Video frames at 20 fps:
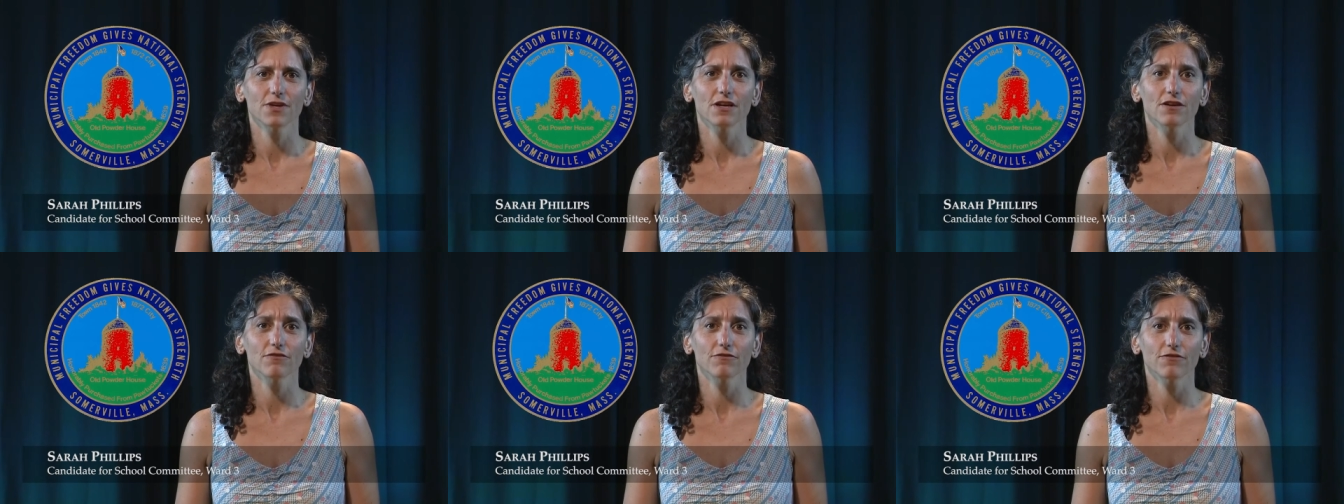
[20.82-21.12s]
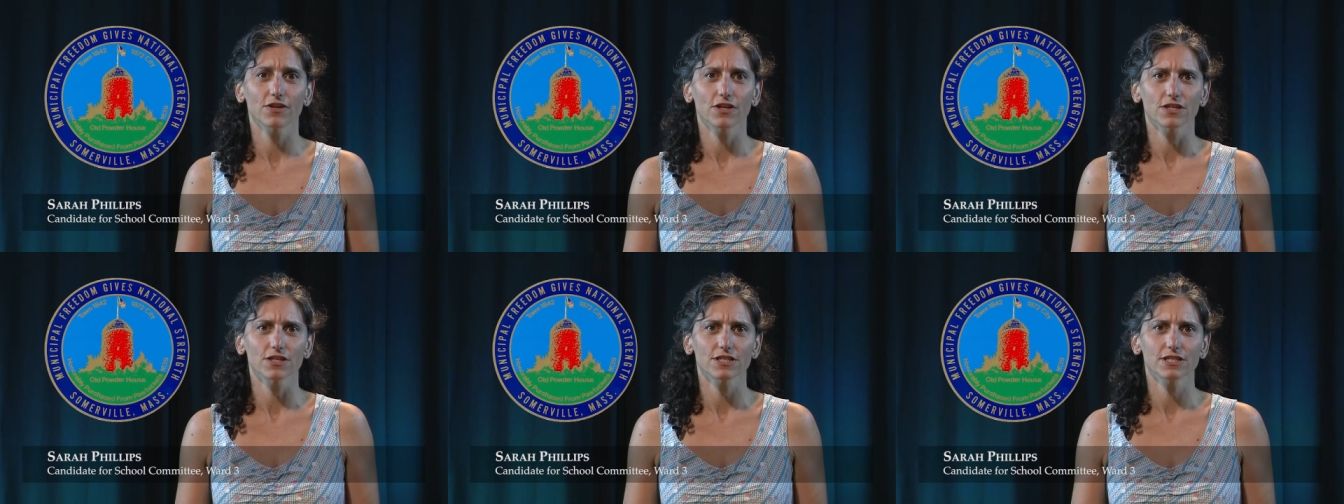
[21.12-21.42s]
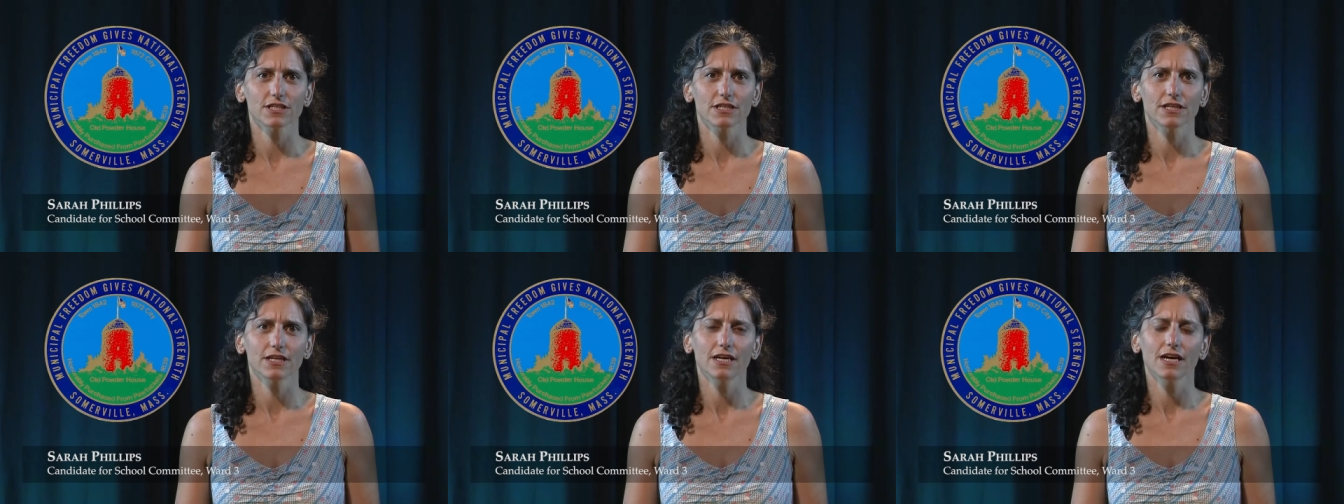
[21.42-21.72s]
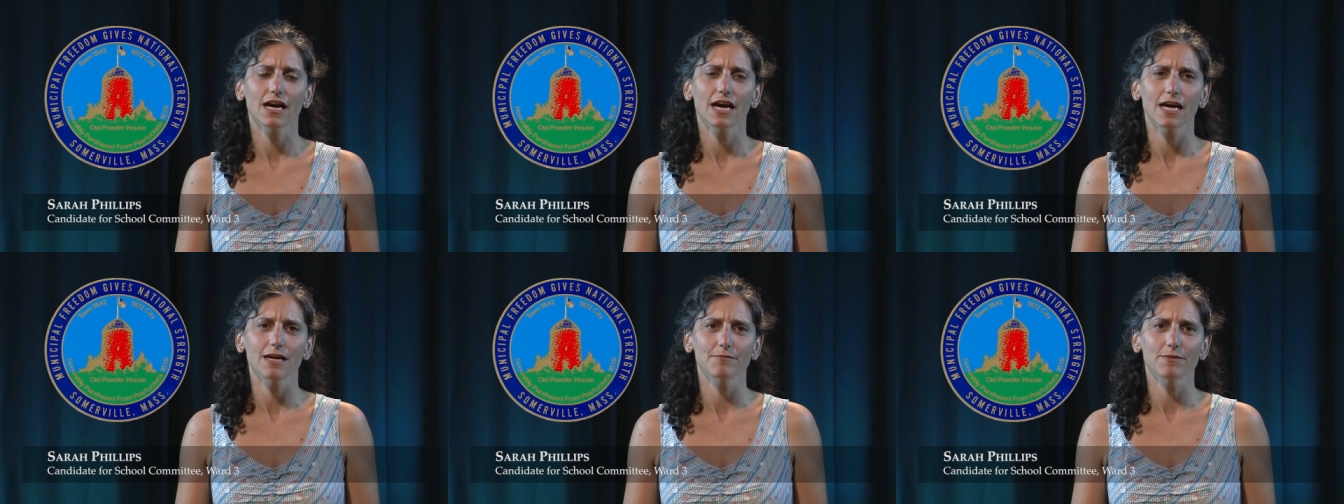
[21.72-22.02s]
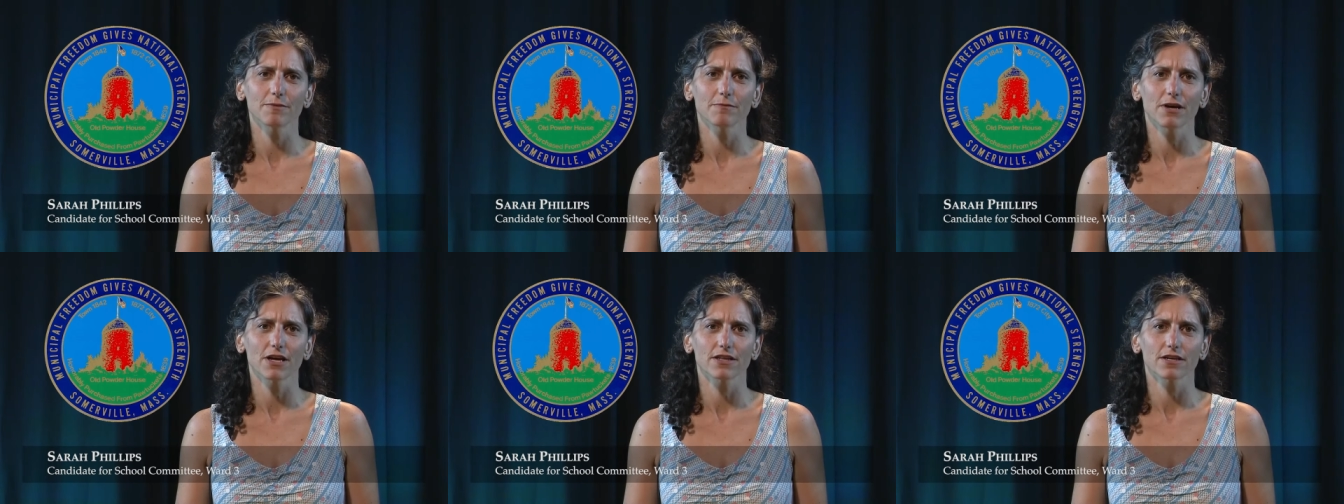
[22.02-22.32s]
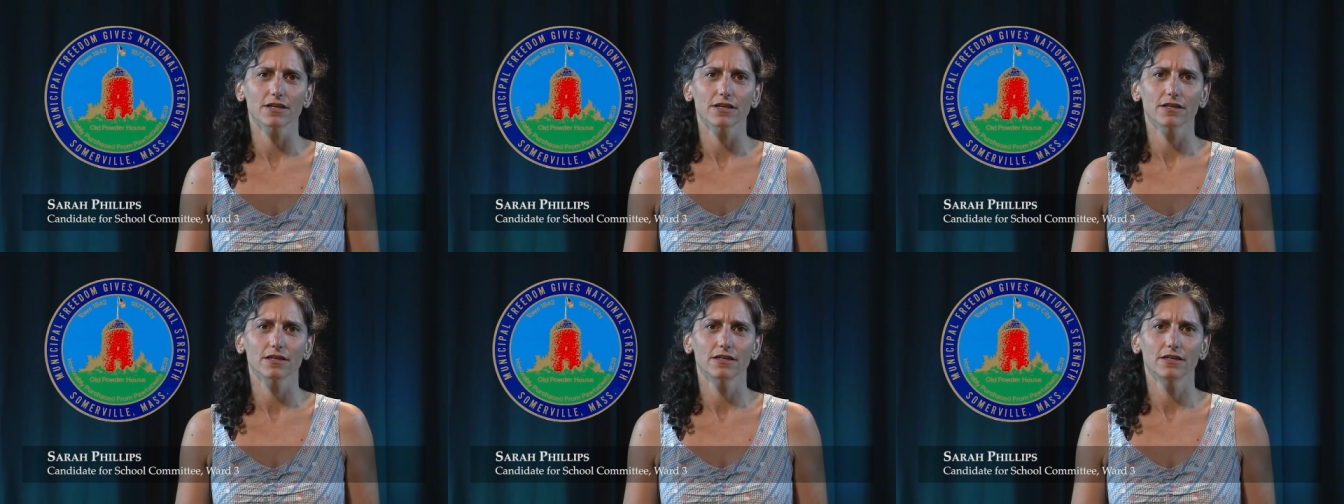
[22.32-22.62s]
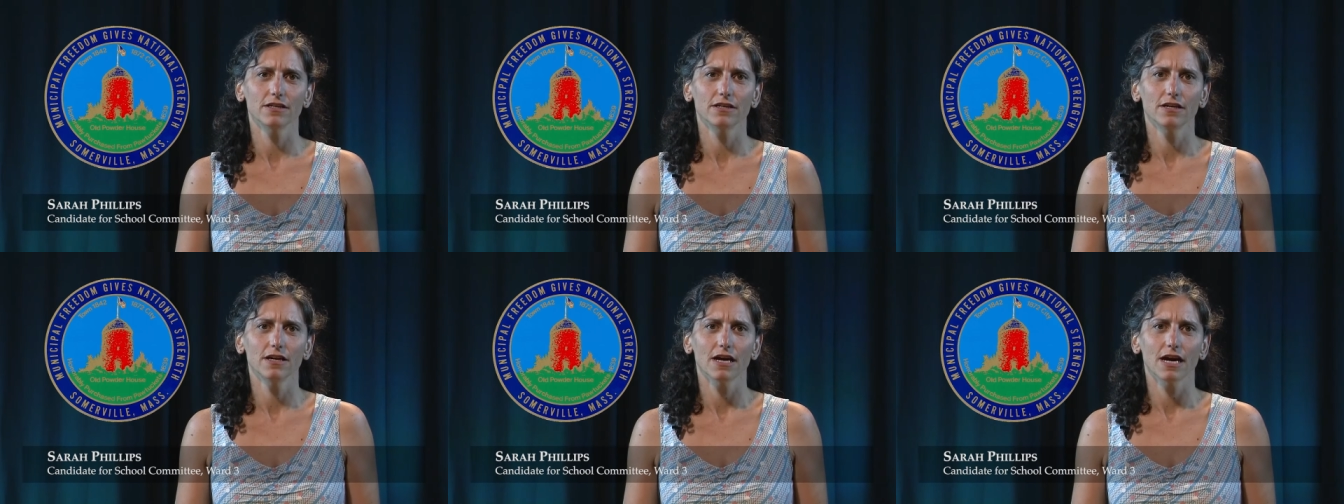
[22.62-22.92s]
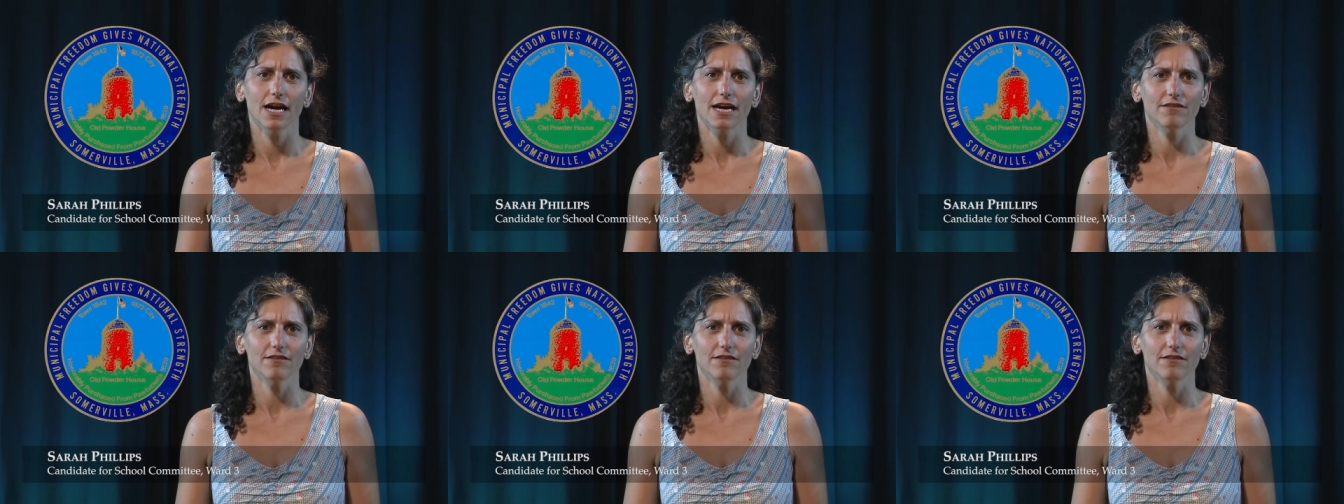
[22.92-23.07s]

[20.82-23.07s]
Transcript: First, I am a mother. I